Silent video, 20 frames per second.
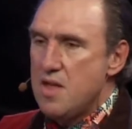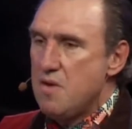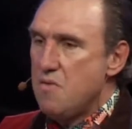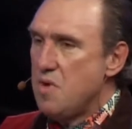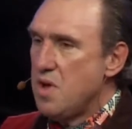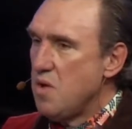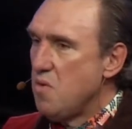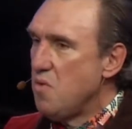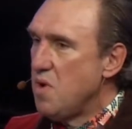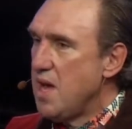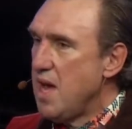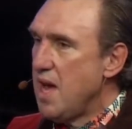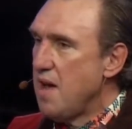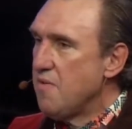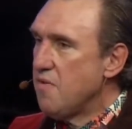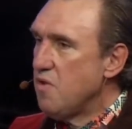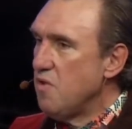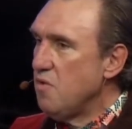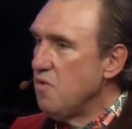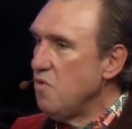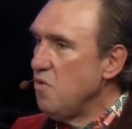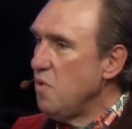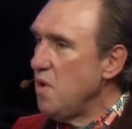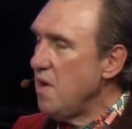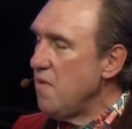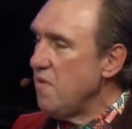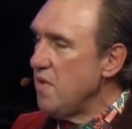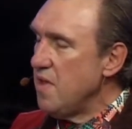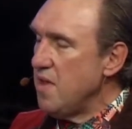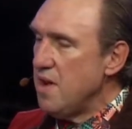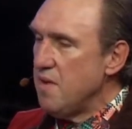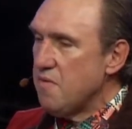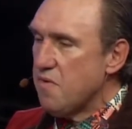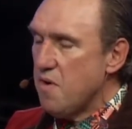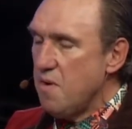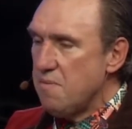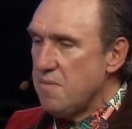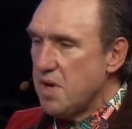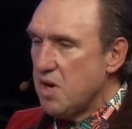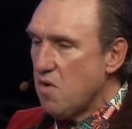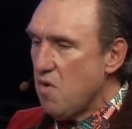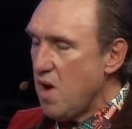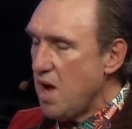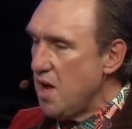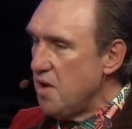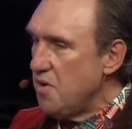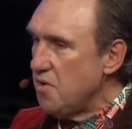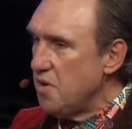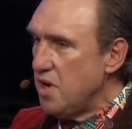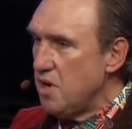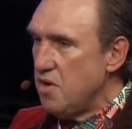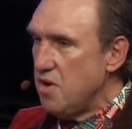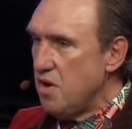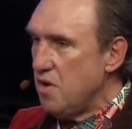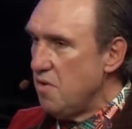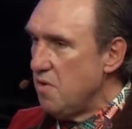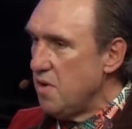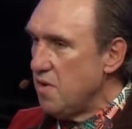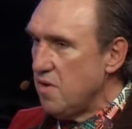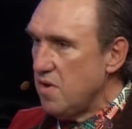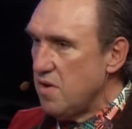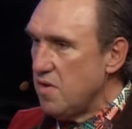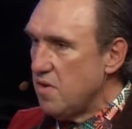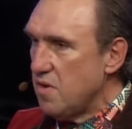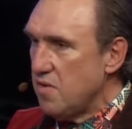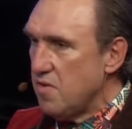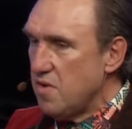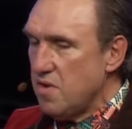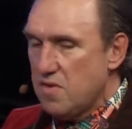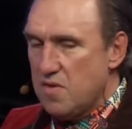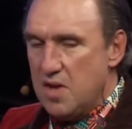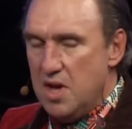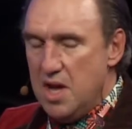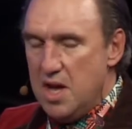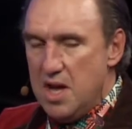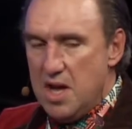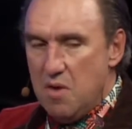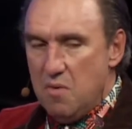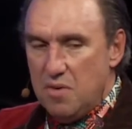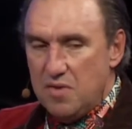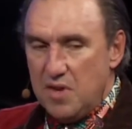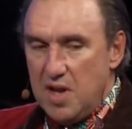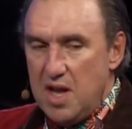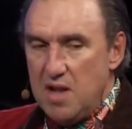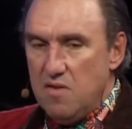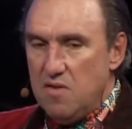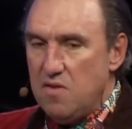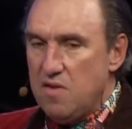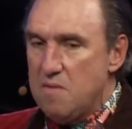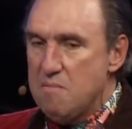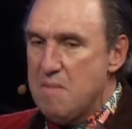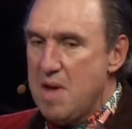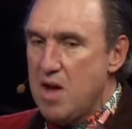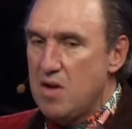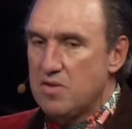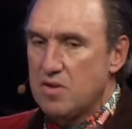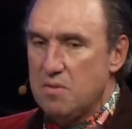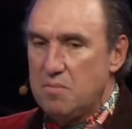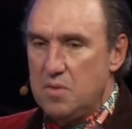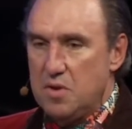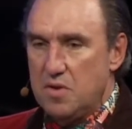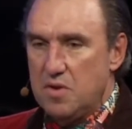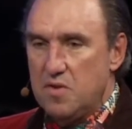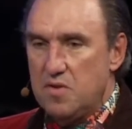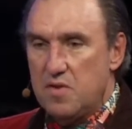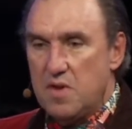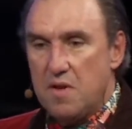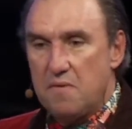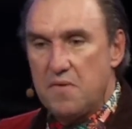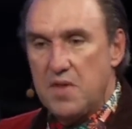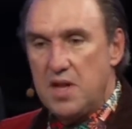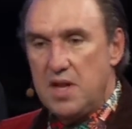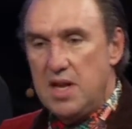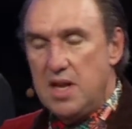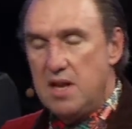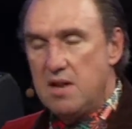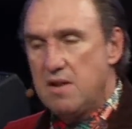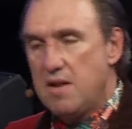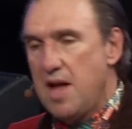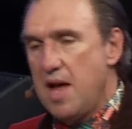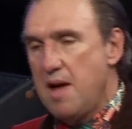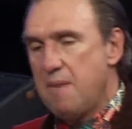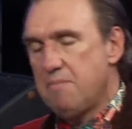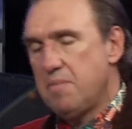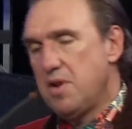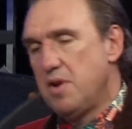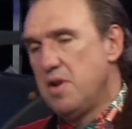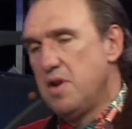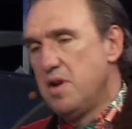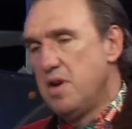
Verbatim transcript: We, we have to do everything from the ground. You know, it's, it's just, it was insurmountable, the stuff that needed to happen.